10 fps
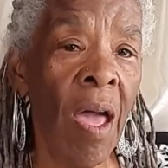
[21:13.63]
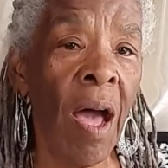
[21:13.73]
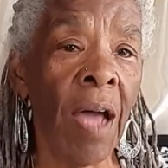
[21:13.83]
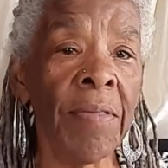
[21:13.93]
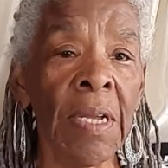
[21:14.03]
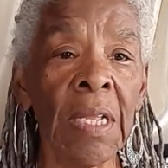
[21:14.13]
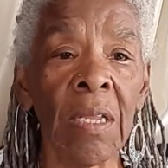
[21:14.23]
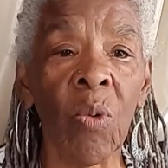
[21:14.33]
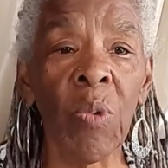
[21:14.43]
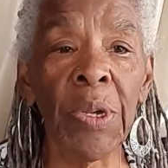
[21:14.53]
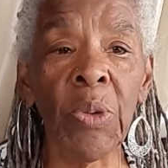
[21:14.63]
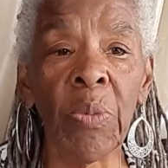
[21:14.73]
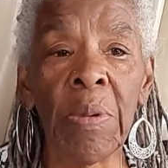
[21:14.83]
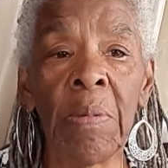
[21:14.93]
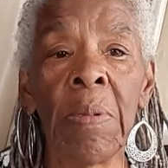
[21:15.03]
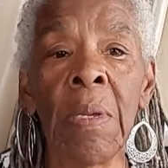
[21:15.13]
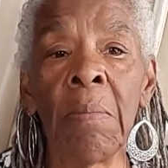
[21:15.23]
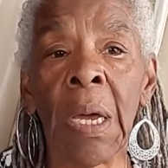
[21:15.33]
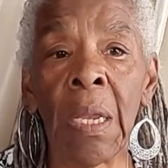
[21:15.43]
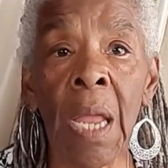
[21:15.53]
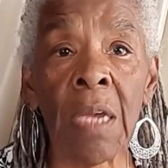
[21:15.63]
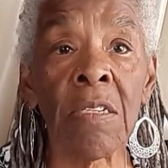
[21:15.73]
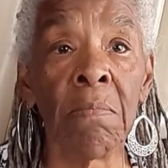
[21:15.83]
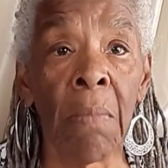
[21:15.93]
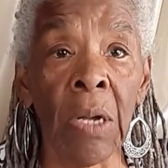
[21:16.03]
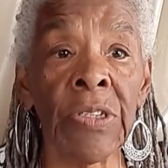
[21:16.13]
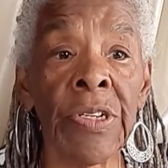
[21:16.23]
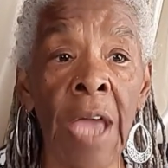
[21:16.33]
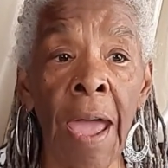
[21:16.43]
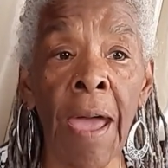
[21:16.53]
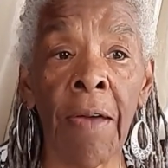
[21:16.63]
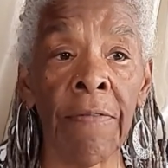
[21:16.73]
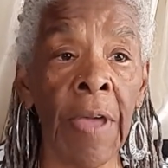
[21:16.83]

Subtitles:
I think that the window will be my next must-have